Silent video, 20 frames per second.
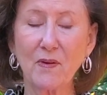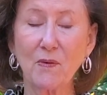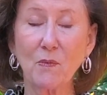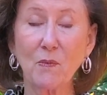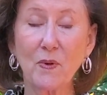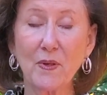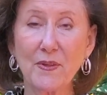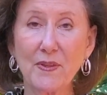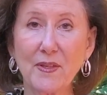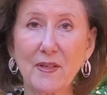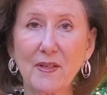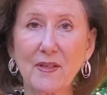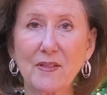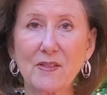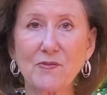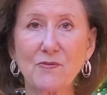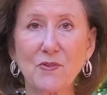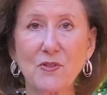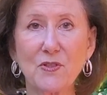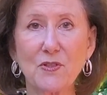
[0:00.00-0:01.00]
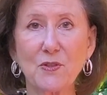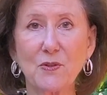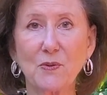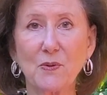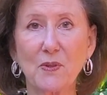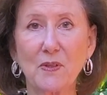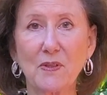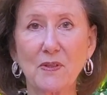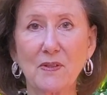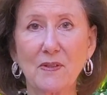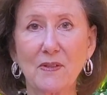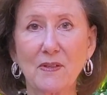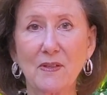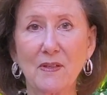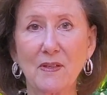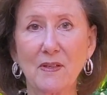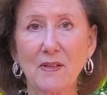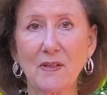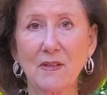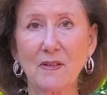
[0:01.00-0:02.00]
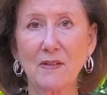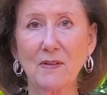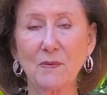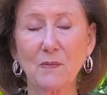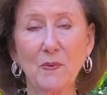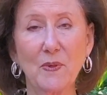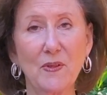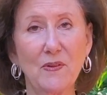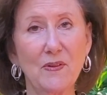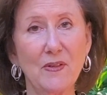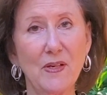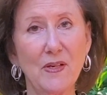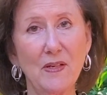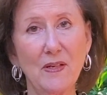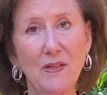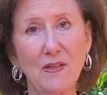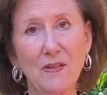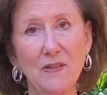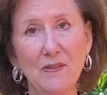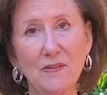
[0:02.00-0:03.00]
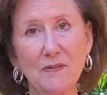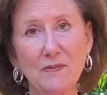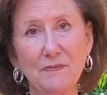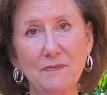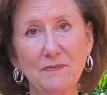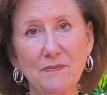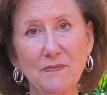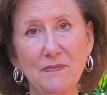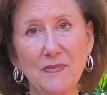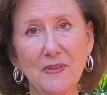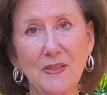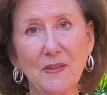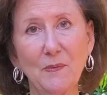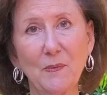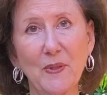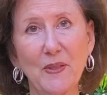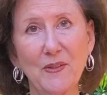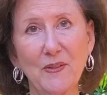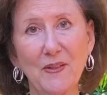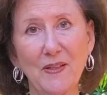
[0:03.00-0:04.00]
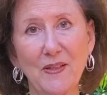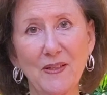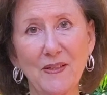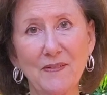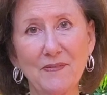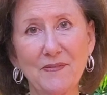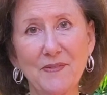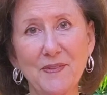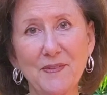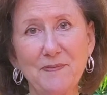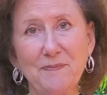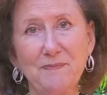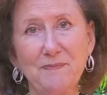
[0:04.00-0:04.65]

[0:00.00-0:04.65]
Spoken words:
One thing is for sure, we are not alone and we are loved.